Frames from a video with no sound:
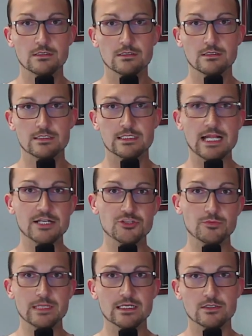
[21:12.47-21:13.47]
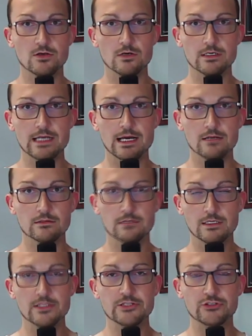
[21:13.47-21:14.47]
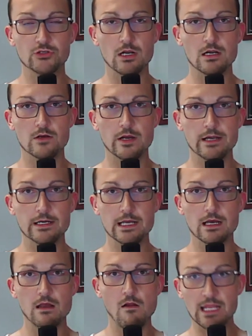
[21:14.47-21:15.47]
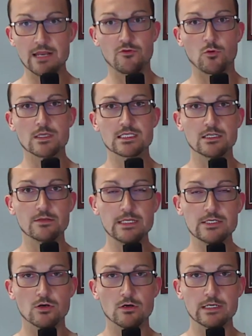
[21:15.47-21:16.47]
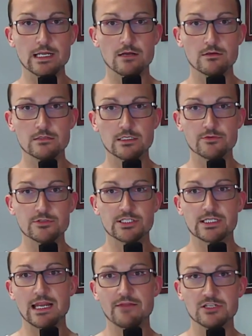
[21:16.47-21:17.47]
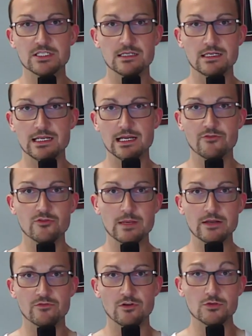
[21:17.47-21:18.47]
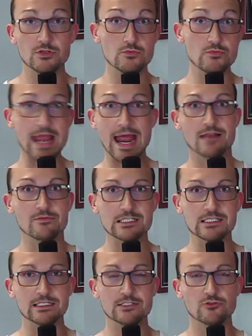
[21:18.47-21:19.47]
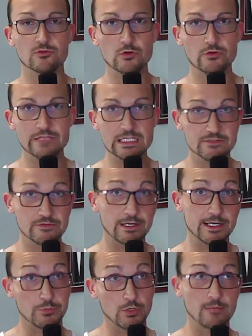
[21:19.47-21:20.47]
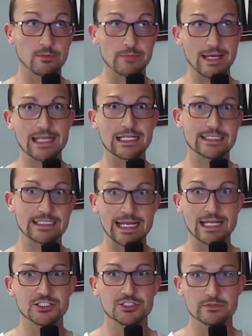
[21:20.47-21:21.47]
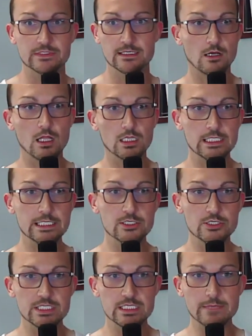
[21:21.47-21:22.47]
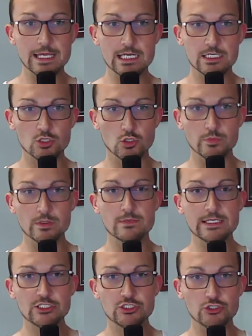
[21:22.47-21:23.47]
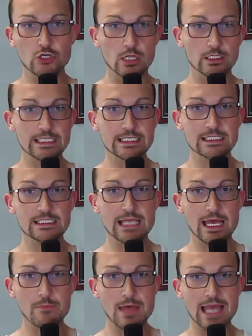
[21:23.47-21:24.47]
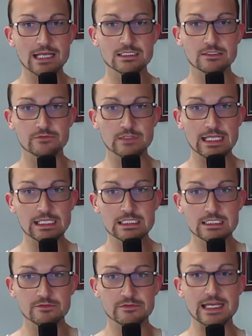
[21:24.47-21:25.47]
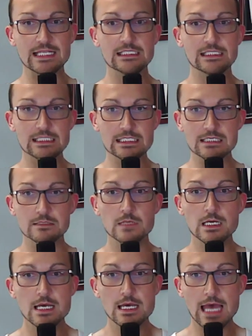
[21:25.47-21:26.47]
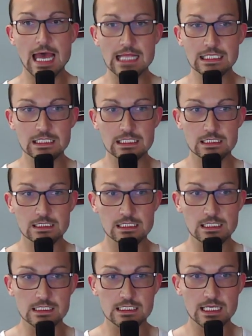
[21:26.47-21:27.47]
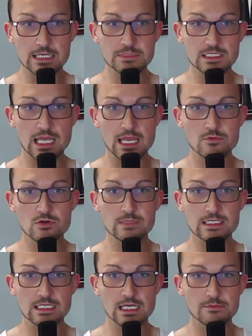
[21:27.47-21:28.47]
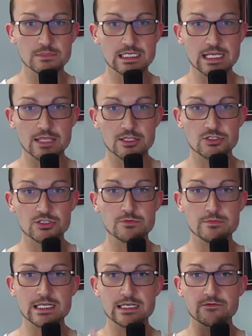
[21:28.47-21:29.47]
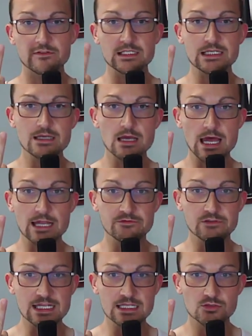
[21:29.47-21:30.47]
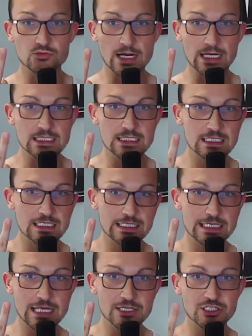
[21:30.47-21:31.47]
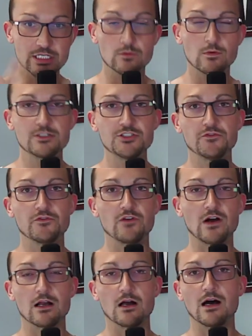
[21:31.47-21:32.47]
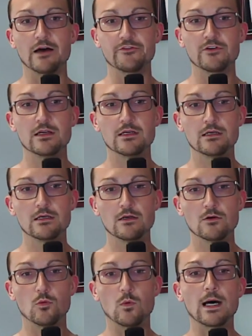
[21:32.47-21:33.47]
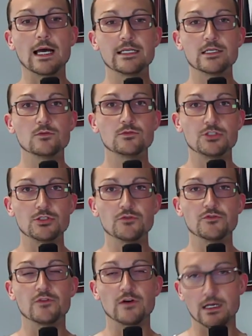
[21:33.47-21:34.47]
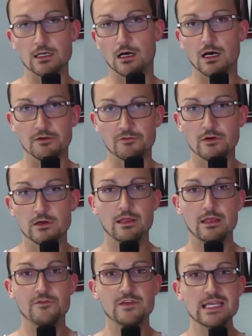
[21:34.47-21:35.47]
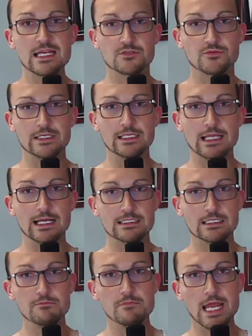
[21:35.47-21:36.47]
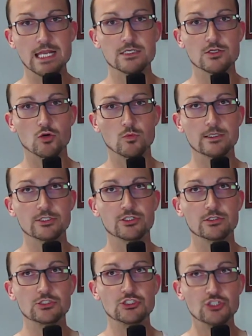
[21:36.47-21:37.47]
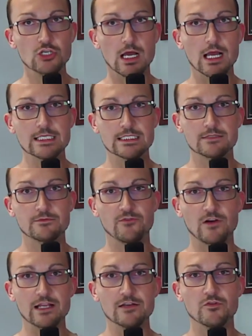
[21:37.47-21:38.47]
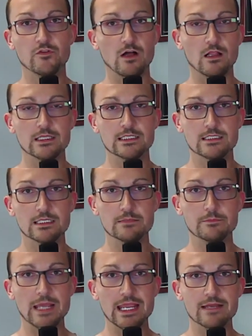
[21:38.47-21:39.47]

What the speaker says: statue being torn down in the Toronto area. And if it wasn't going to be torn down, you were just going to have your city government vote unanimously to remove these very problematic statues. All leaders of Manitoba must strongly condemn acts of violence and vandalism. As at the same time, we must come together to meaningfully advance reconciliation. Why don't you fuck off? Why don't you fuck off? If he gets reelected, Manitoba should just fucking fall into the Bay